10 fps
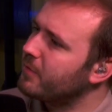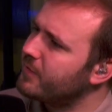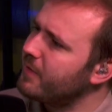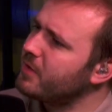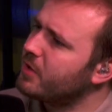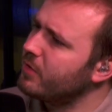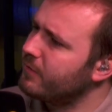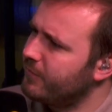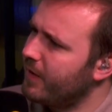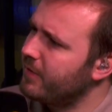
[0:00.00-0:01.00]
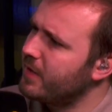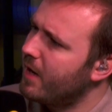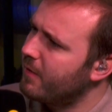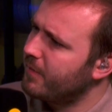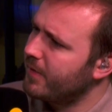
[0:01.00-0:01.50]
Was very good, very
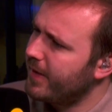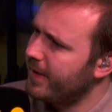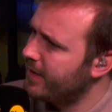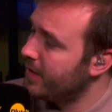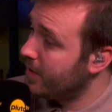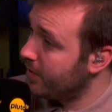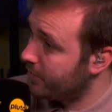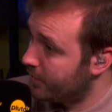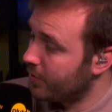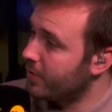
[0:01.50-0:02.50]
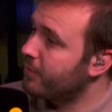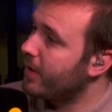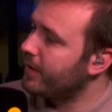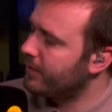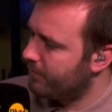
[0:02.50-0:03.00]
young, but then took a
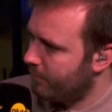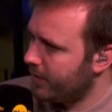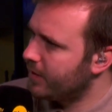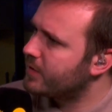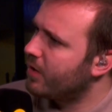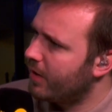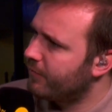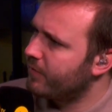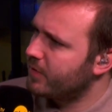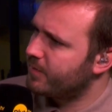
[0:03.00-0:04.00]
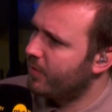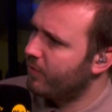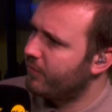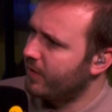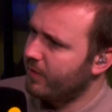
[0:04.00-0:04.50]
break, went aside from the
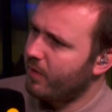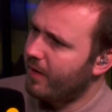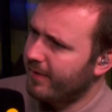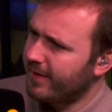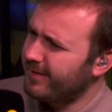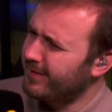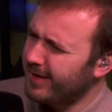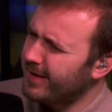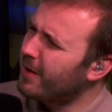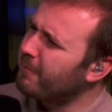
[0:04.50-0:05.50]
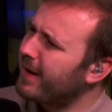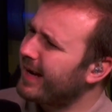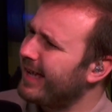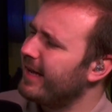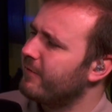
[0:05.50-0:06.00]
sport for a little while, and then didn't come
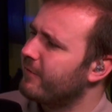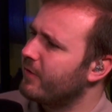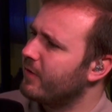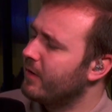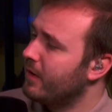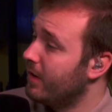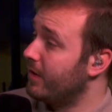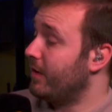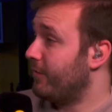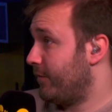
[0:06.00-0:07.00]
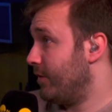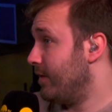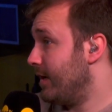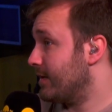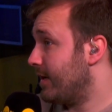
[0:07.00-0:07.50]
back in for another few
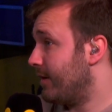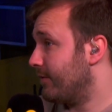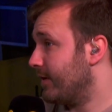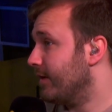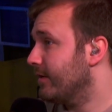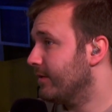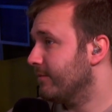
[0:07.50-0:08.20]
years after.